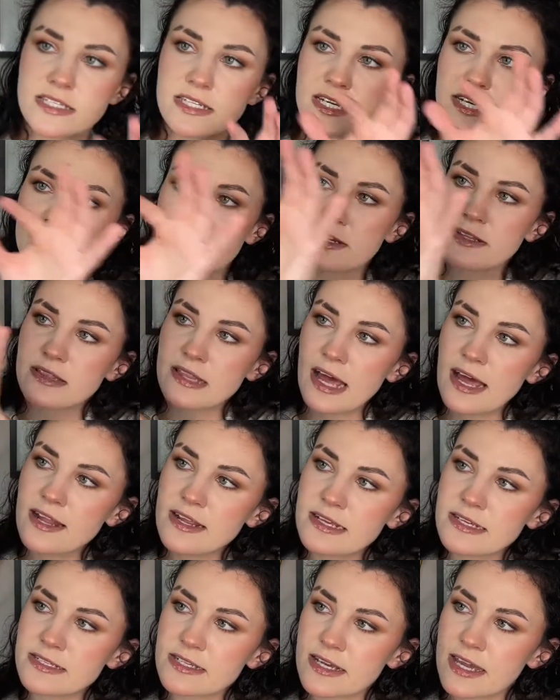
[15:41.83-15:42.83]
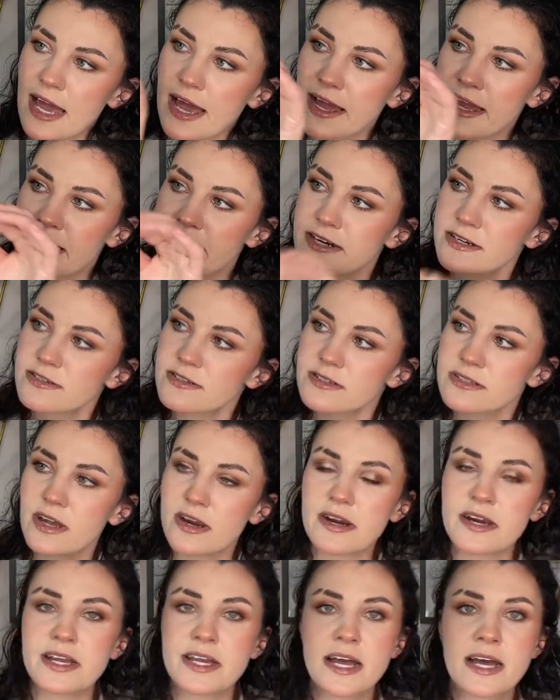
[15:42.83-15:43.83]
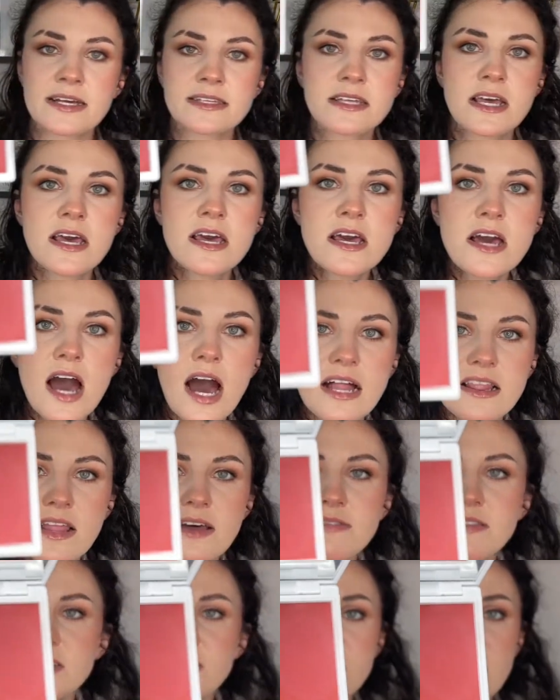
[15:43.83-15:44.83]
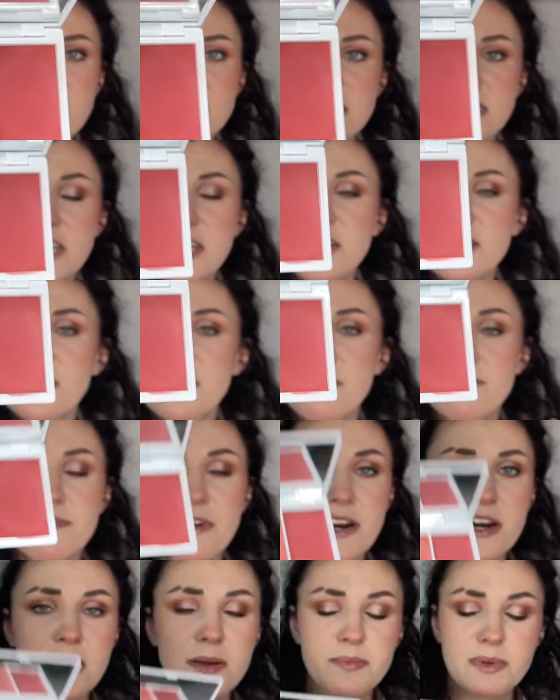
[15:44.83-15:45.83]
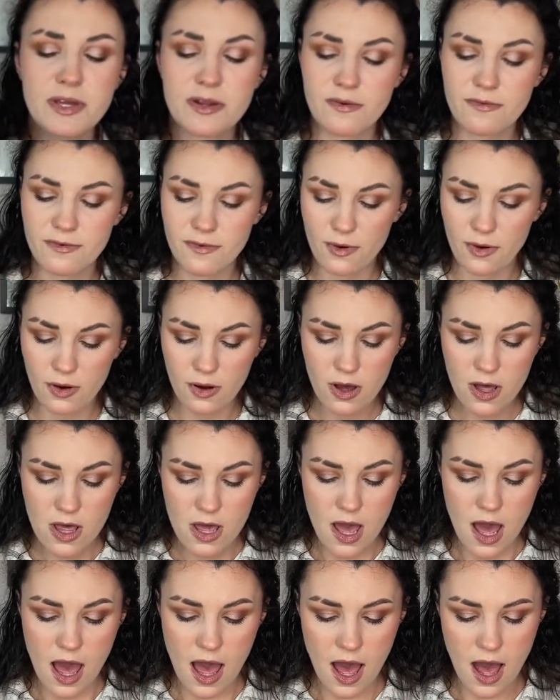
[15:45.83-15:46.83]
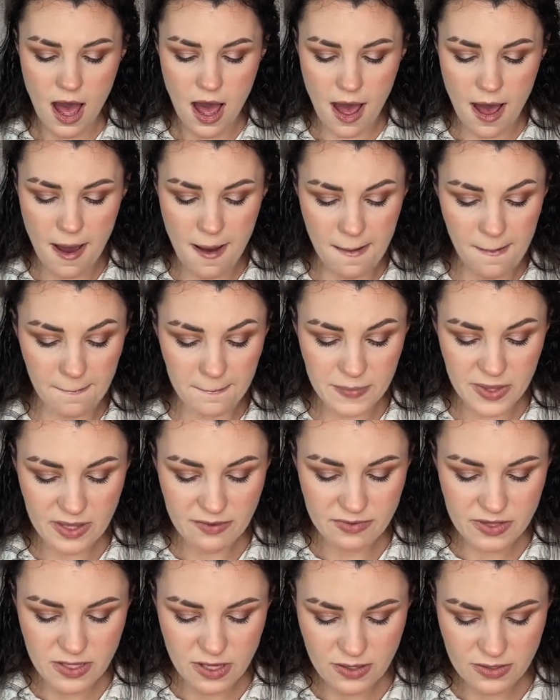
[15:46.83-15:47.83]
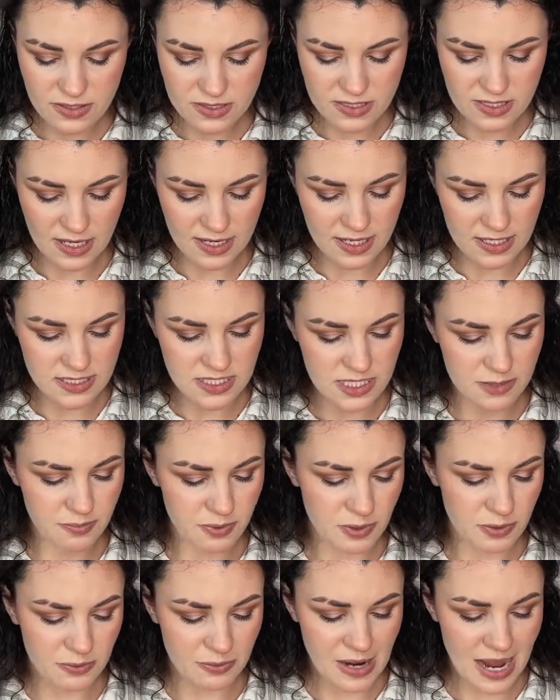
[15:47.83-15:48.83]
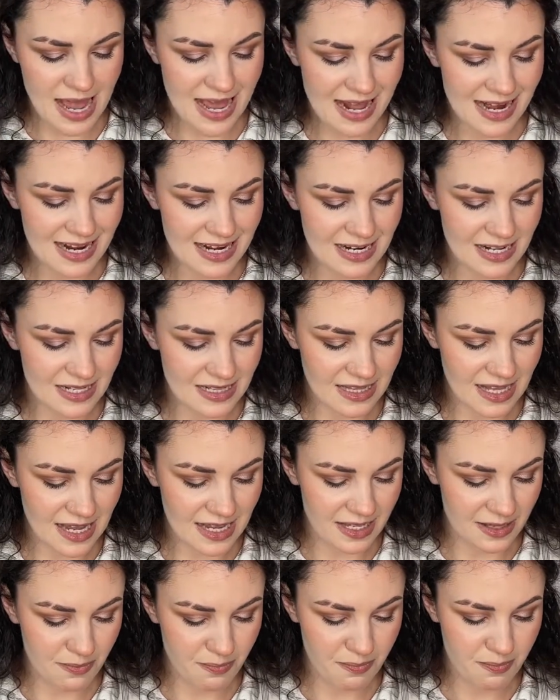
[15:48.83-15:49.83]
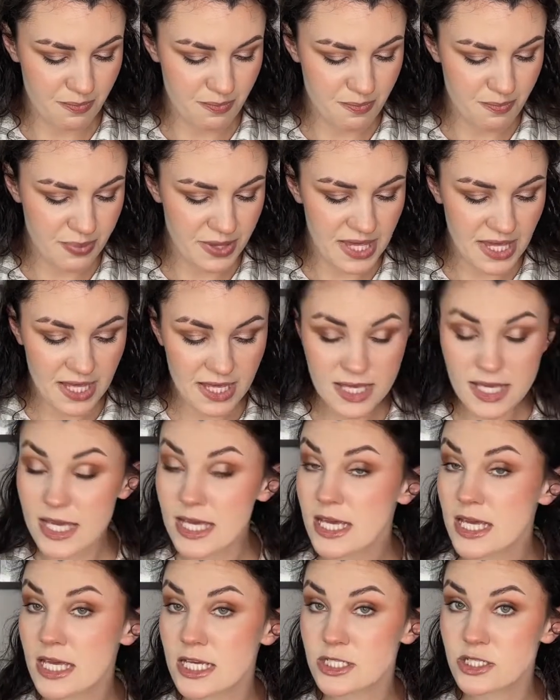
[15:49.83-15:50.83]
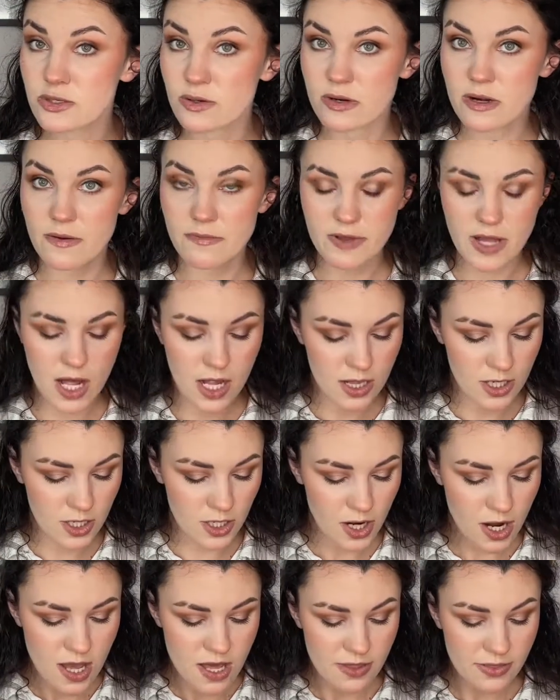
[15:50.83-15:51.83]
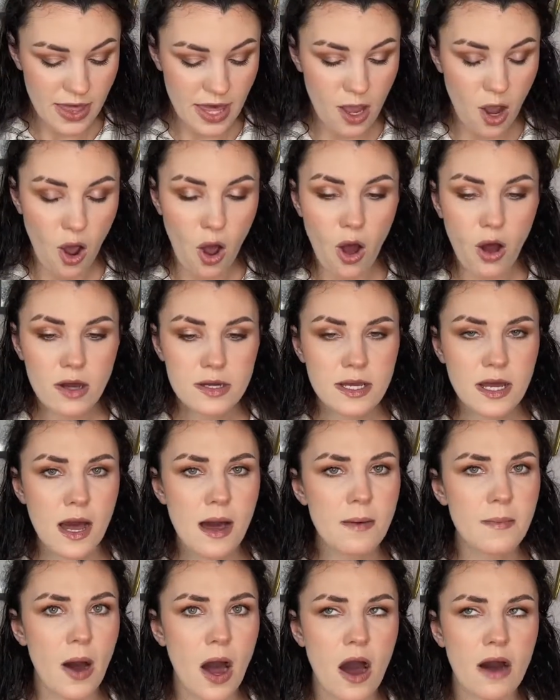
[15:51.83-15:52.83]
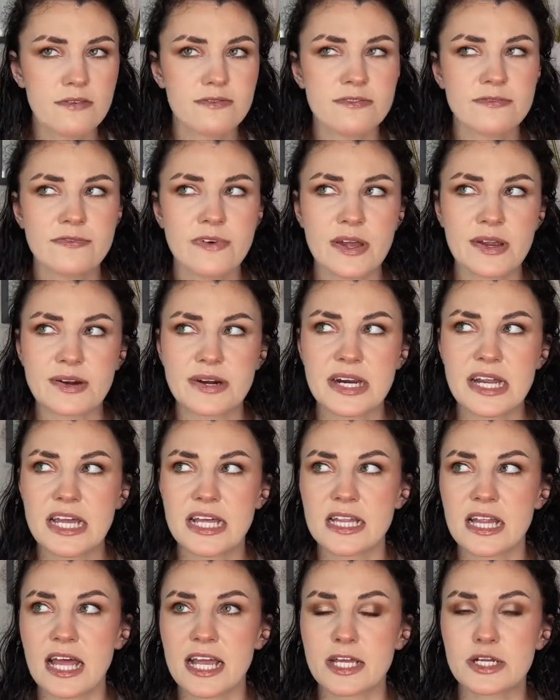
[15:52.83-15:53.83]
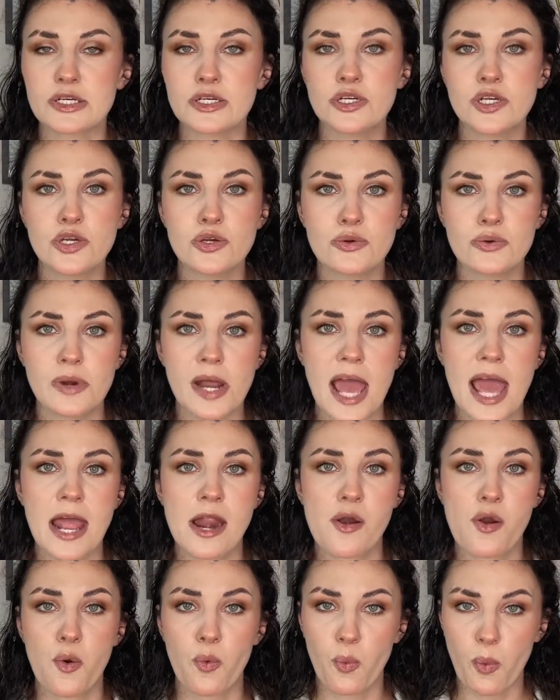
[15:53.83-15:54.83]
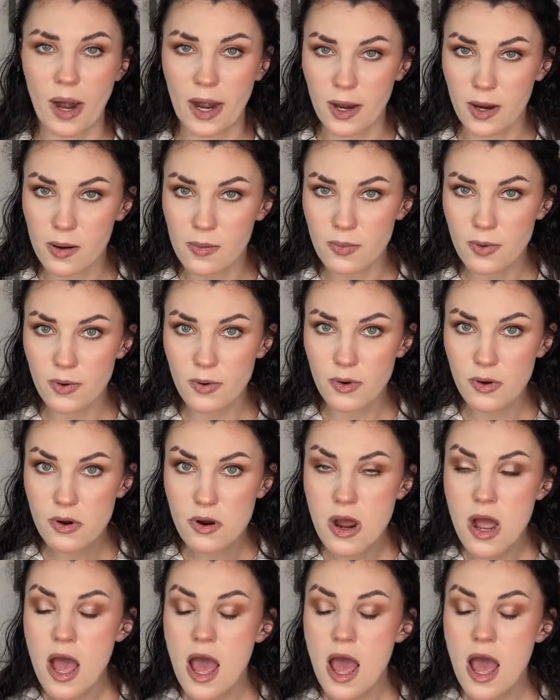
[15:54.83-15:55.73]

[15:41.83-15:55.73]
here. That is a cat hair. Sorry, guys. I love the shades in here. They're very beautiful. Even though there's like a deeper red and a like pinky sort of color, they all come off very like nude and wearable.